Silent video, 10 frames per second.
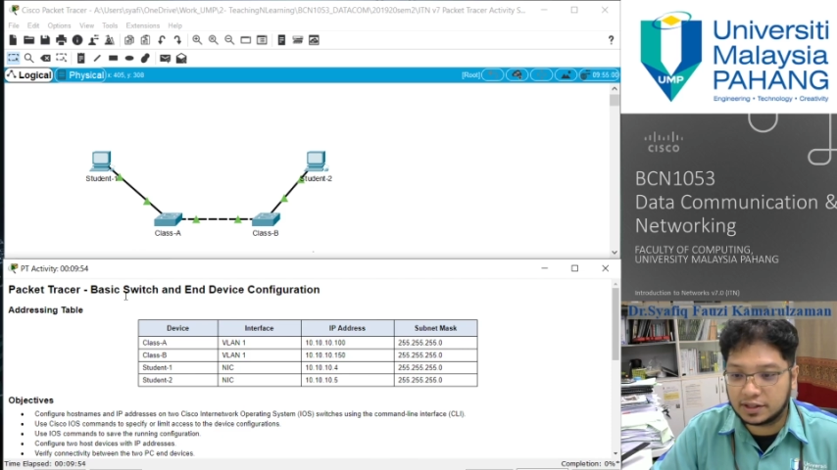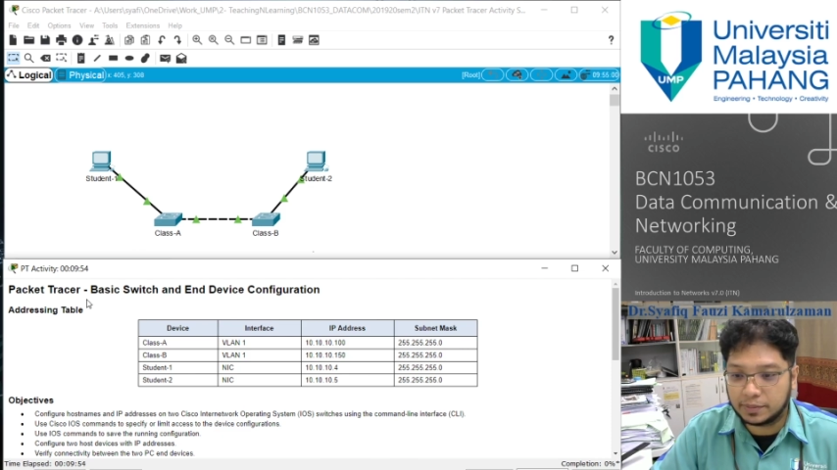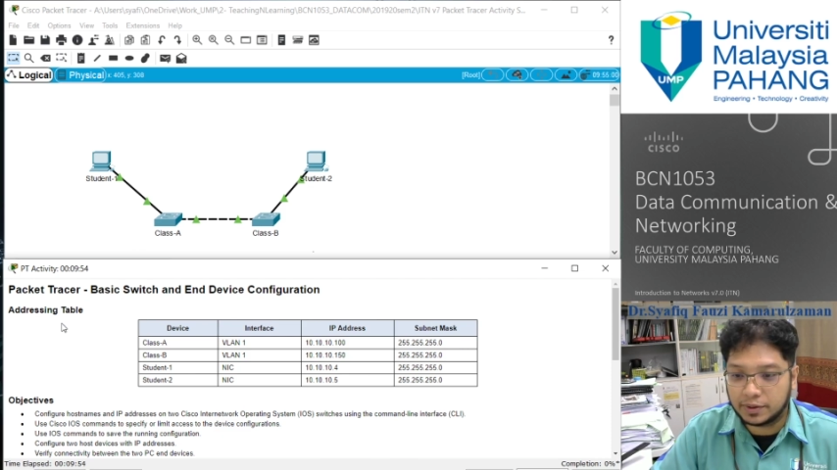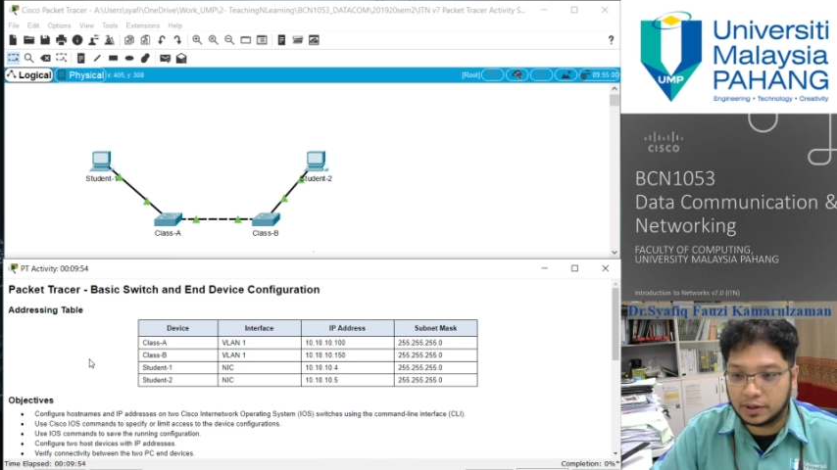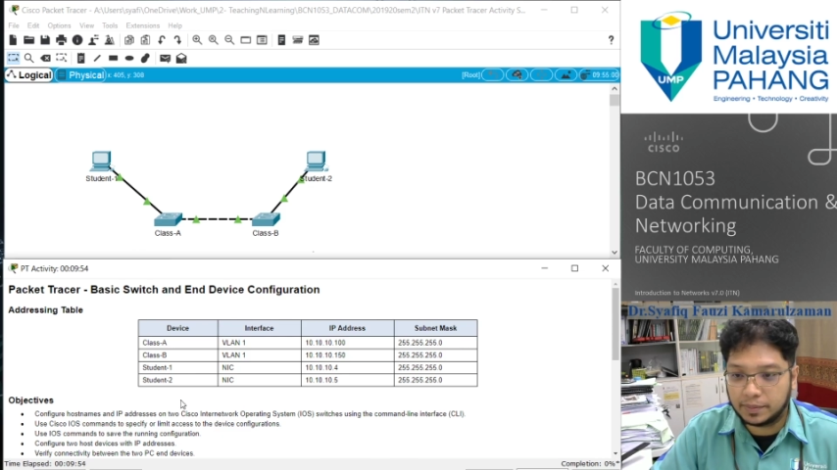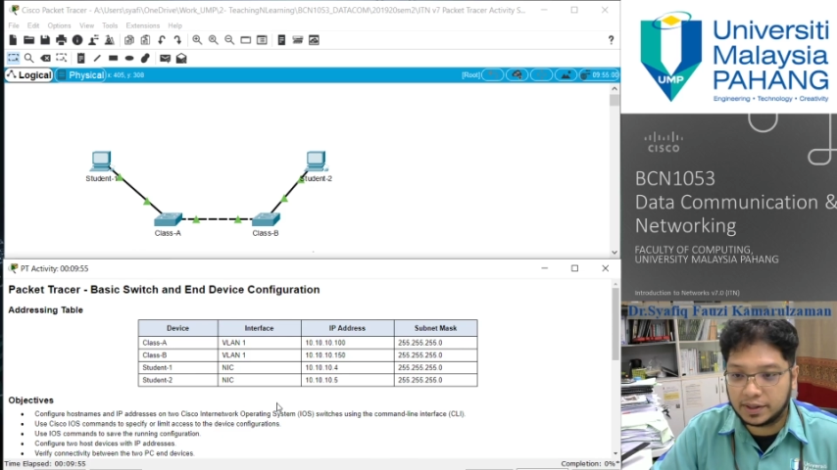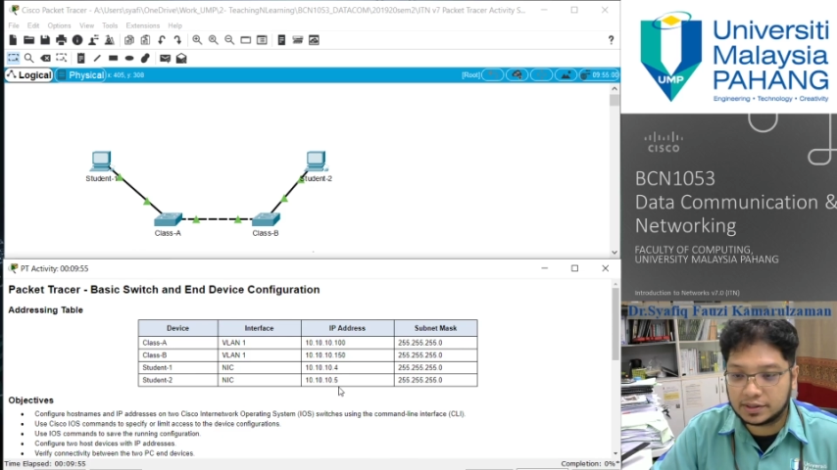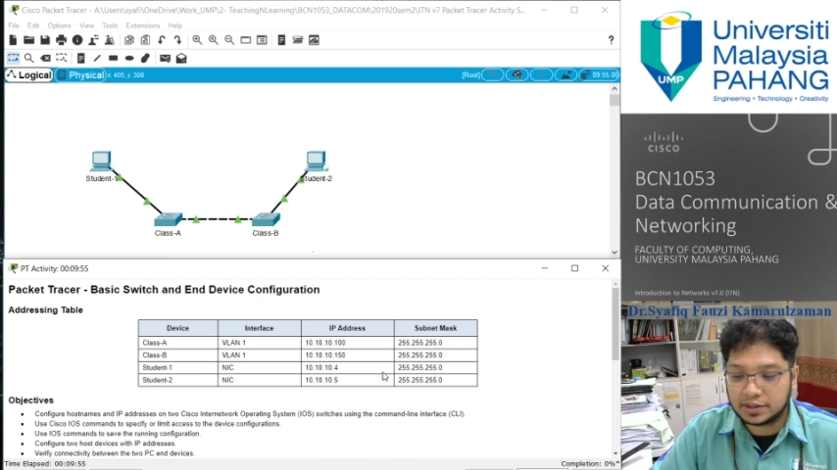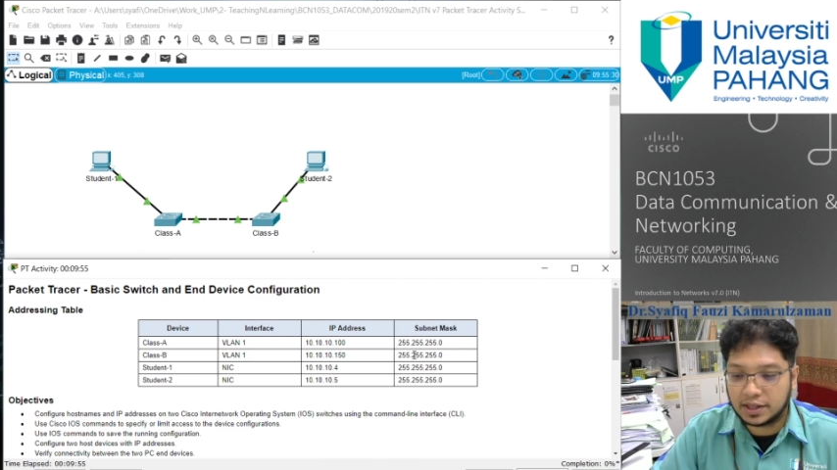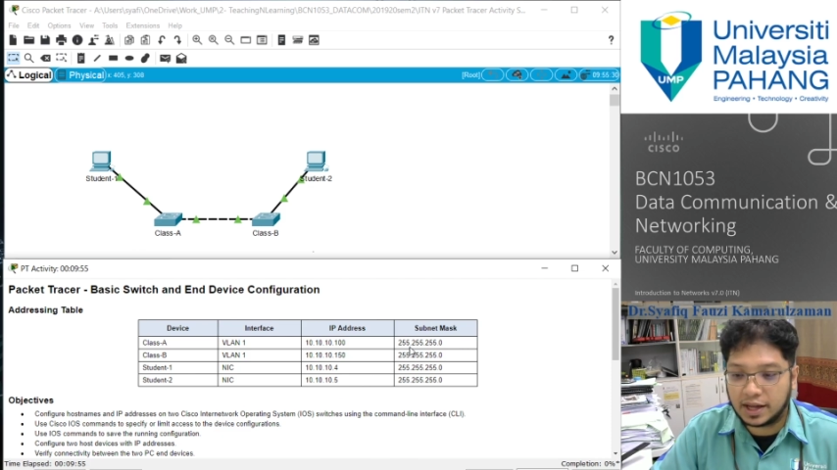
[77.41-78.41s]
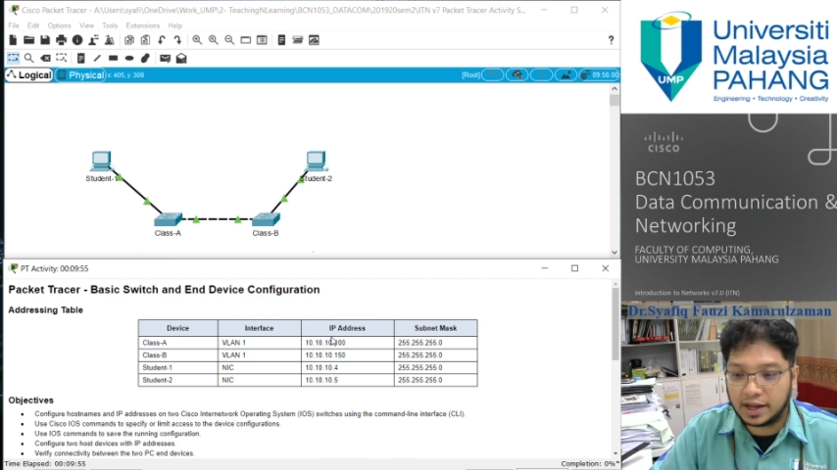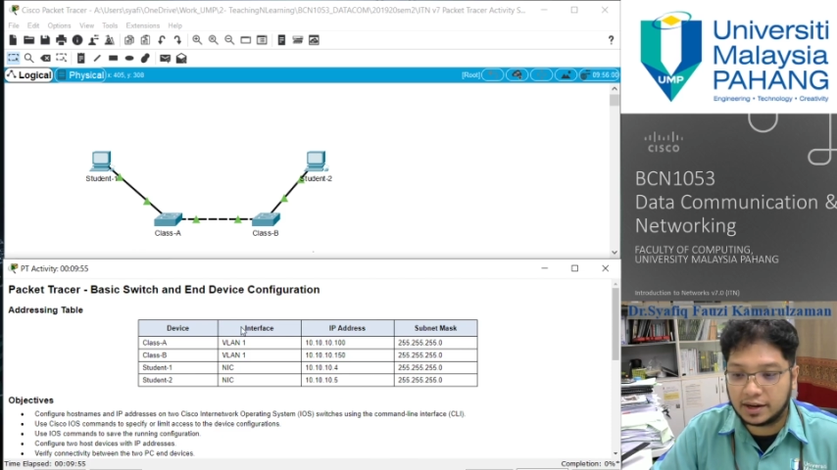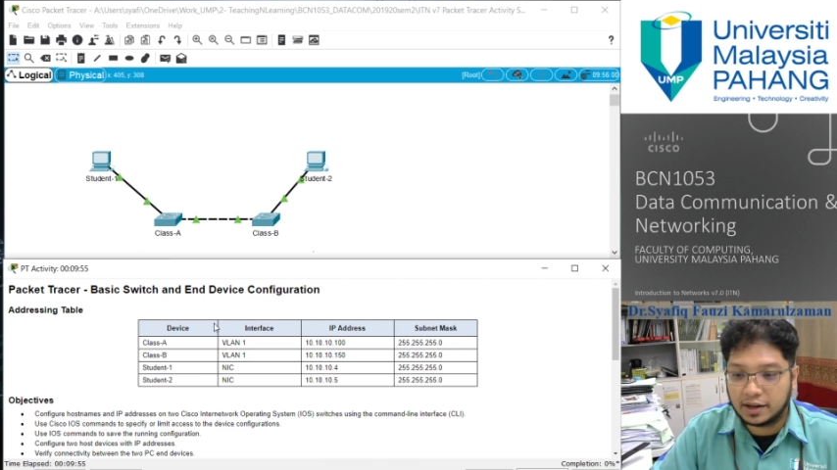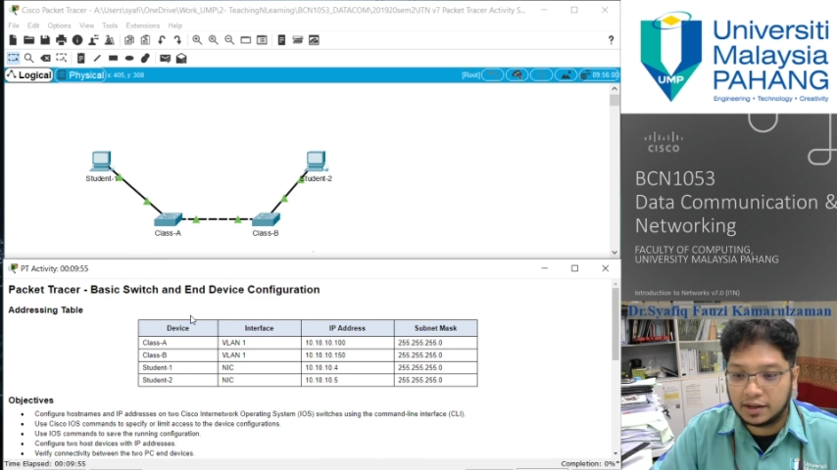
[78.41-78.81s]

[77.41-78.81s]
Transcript: table, means that